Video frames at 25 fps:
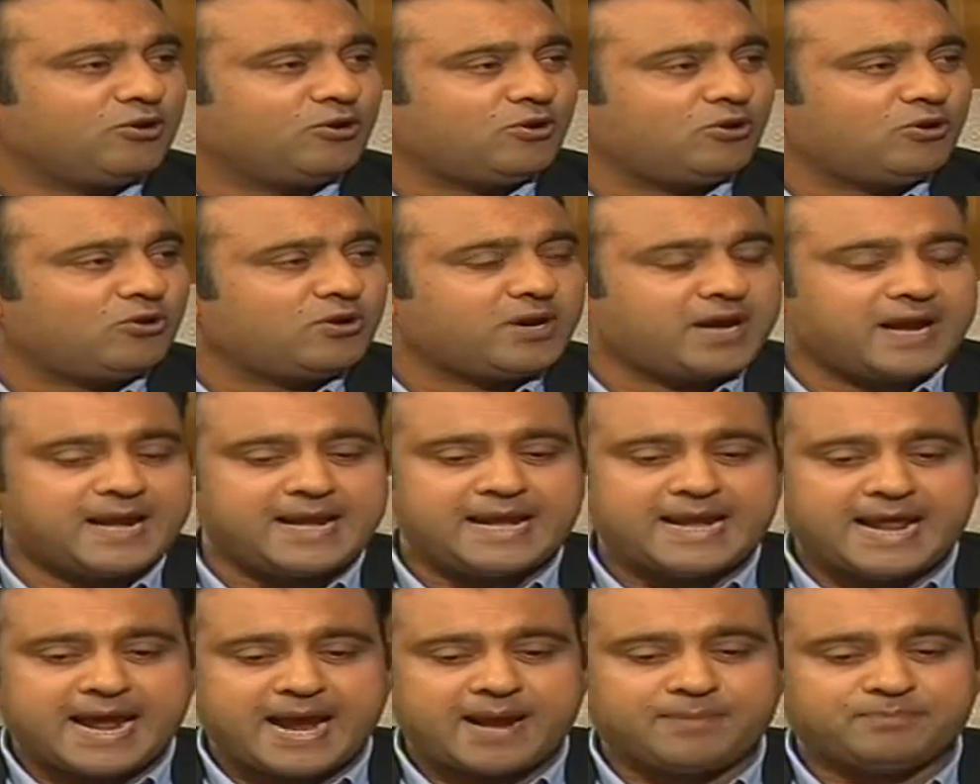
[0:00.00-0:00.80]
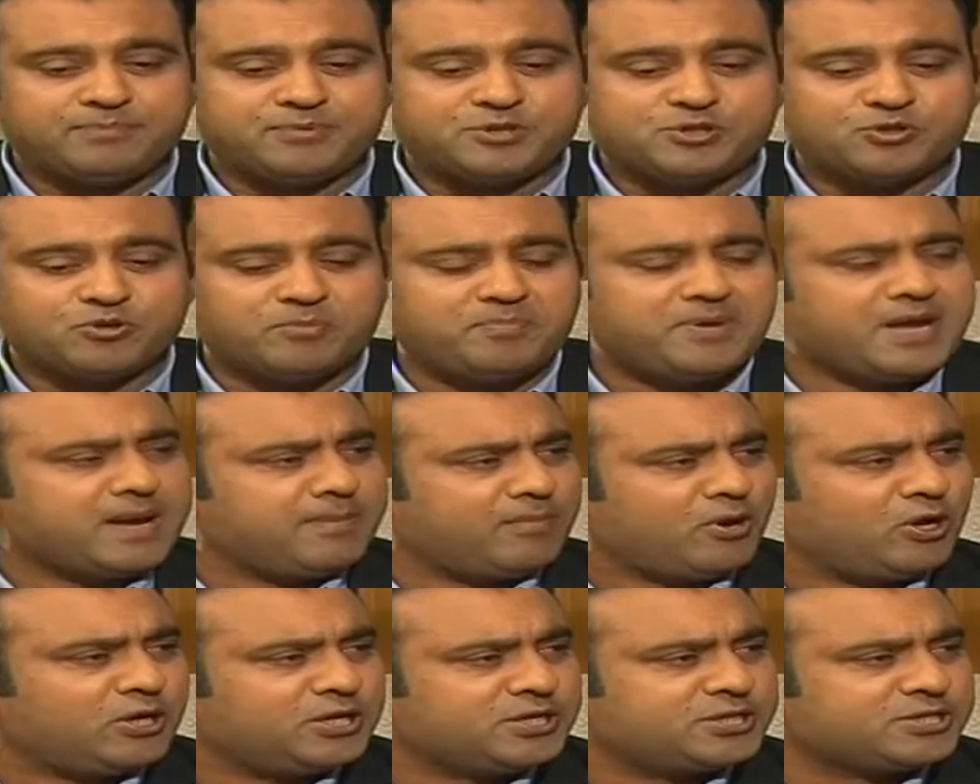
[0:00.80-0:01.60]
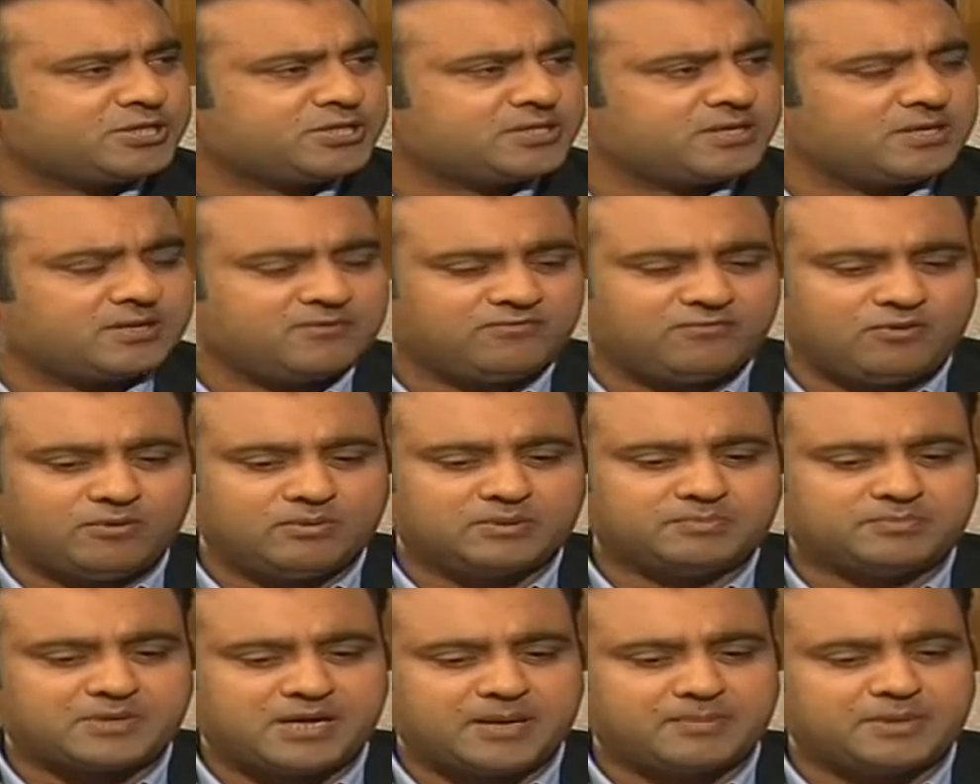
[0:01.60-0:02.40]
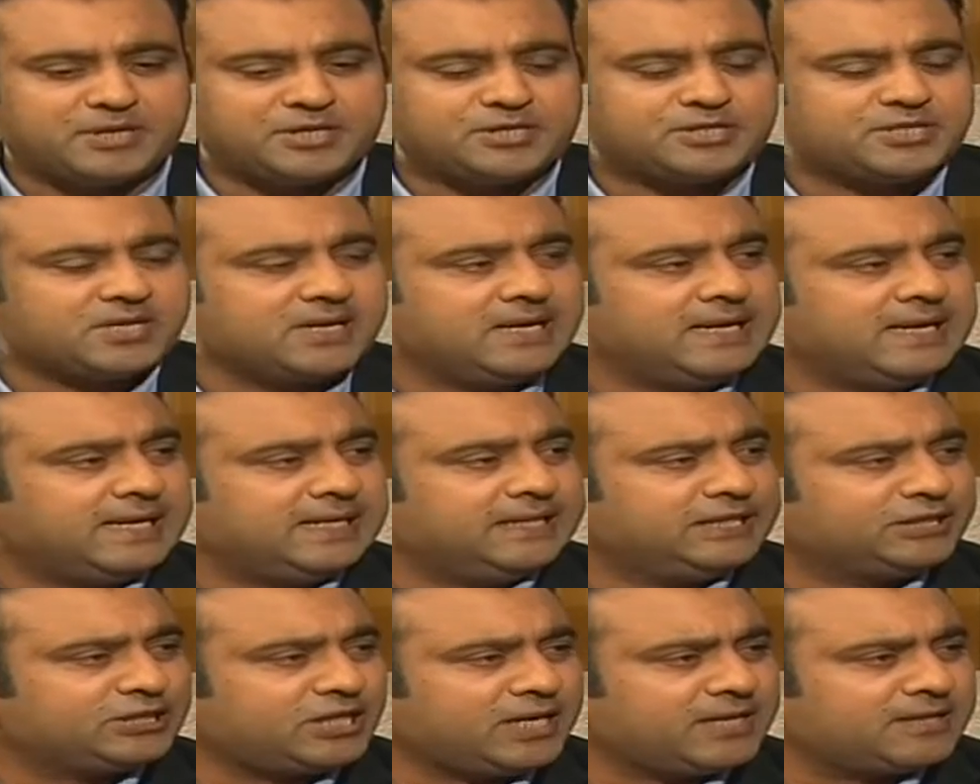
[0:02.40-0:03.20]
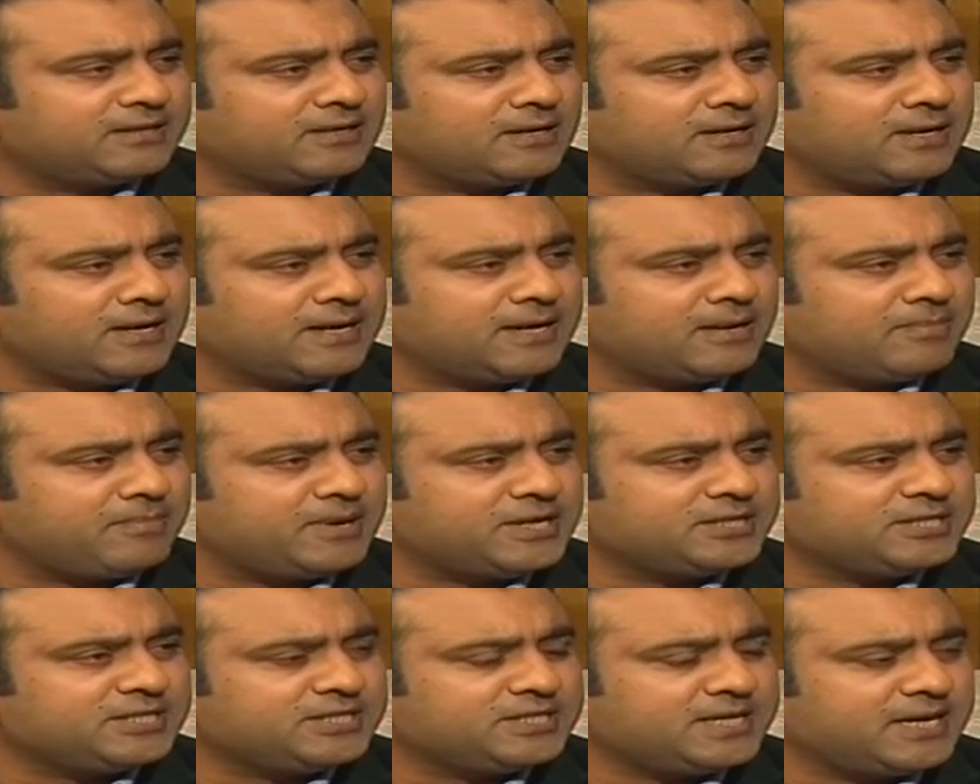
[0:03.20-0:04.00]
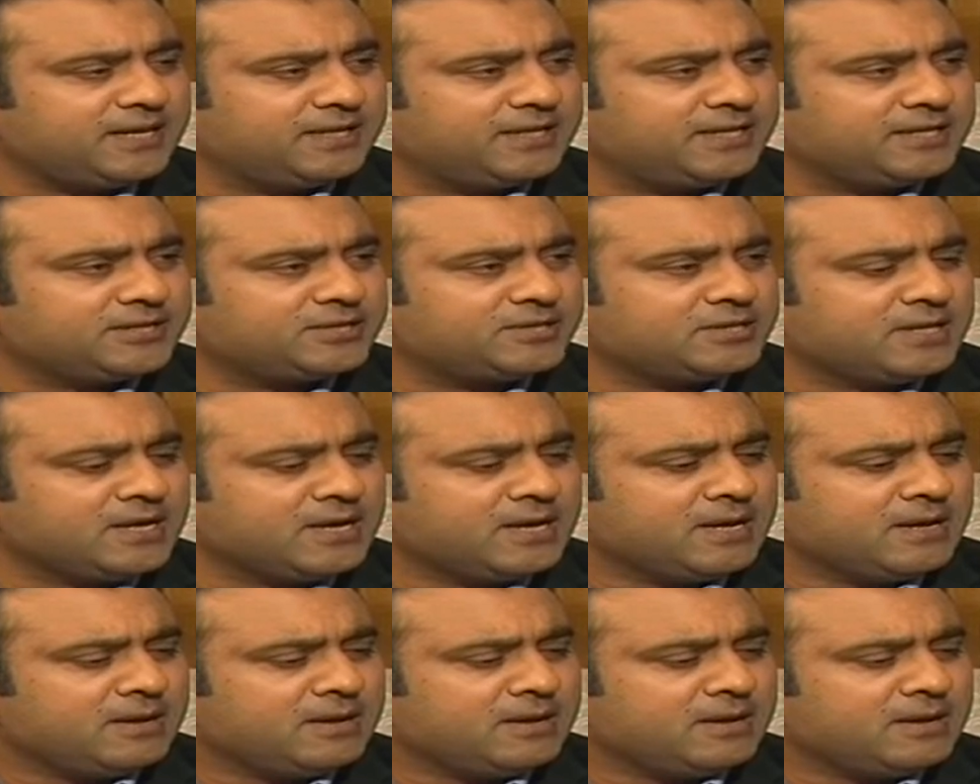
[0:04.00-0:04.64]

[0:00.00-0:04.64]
law and NAB should be abolished. Former Prime Minister Shahid Khaqan Abbasi said this.